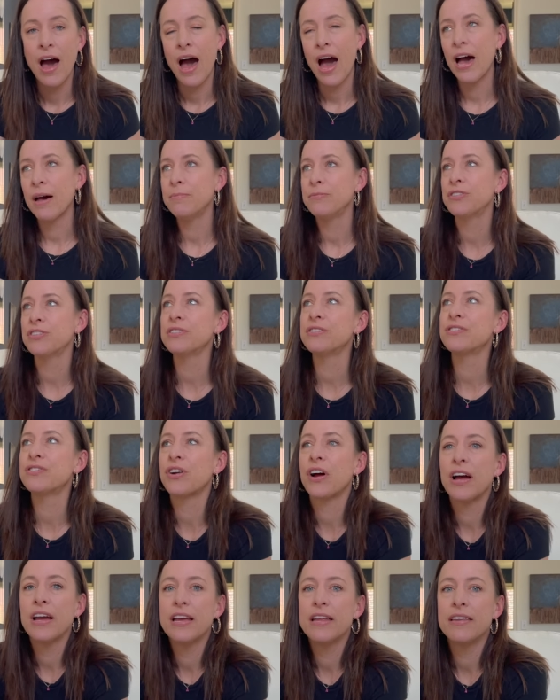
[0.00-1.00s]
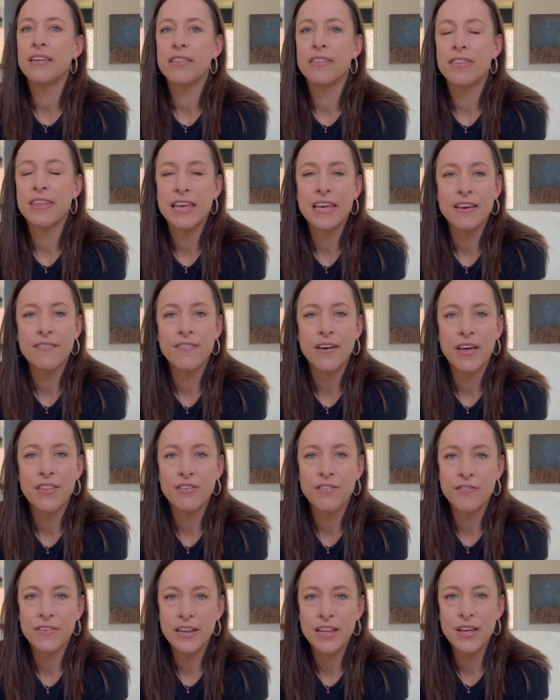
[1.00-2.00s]
I'm just trying to think of
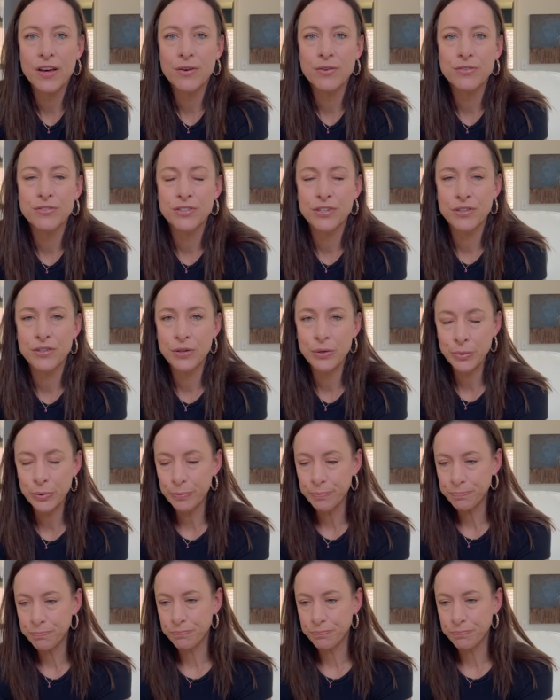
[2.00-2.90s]
other videos to do.